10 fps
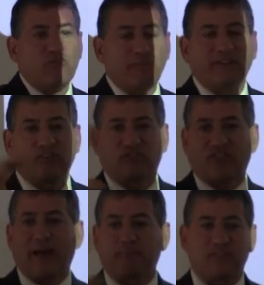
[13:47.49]
movement and
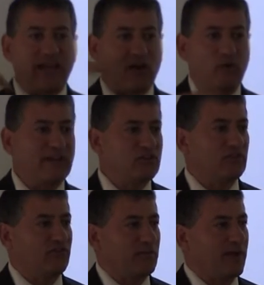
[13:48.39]
stops the
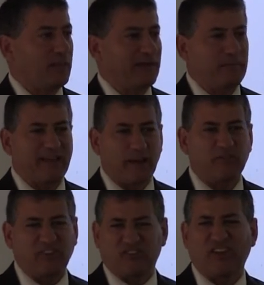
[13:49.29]
aeration from coming and
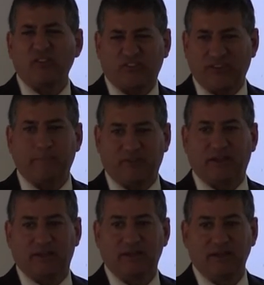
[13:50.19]
becomes itself
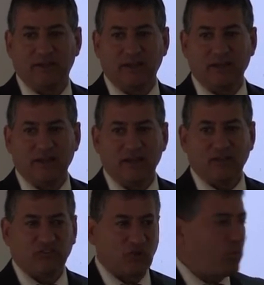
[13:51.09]
septic.
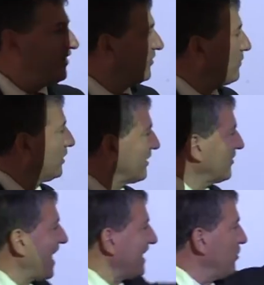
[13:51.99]
So we said, well,
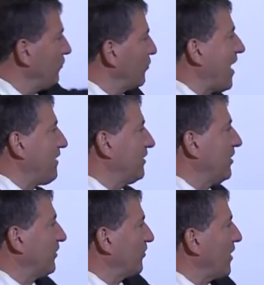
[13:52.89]
let's not use
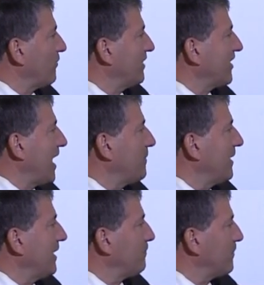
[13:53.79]
gravel. Also, every
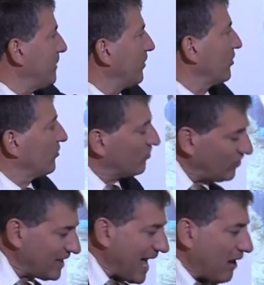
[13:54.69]
time people
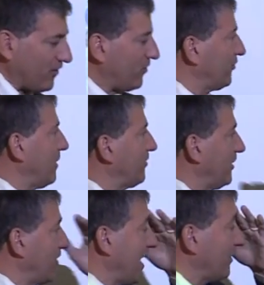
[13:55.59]
dig out their
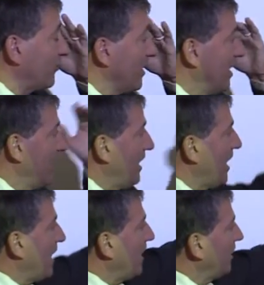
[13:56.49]
septic tanks
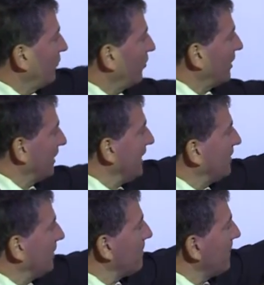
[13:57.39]
uh, to
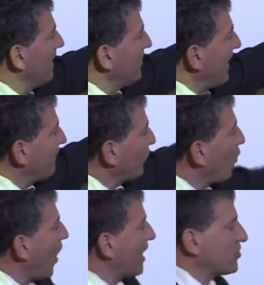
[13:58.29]
clean them, they have
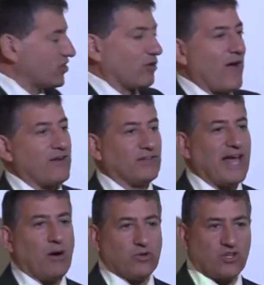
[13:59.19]
to wash the
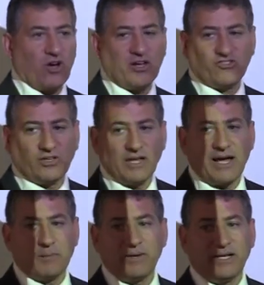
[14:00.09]
gravel out, which costs a
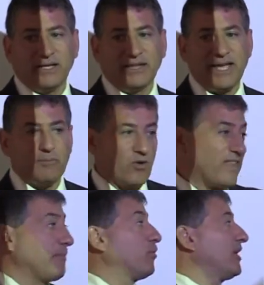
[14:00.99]
lot of money and labor,
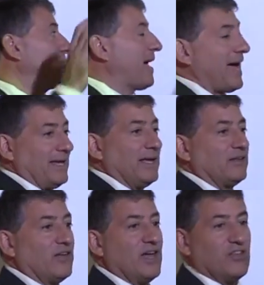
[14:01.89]
and then put it back
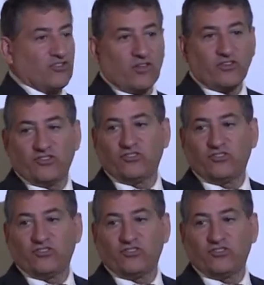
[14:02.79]
in so the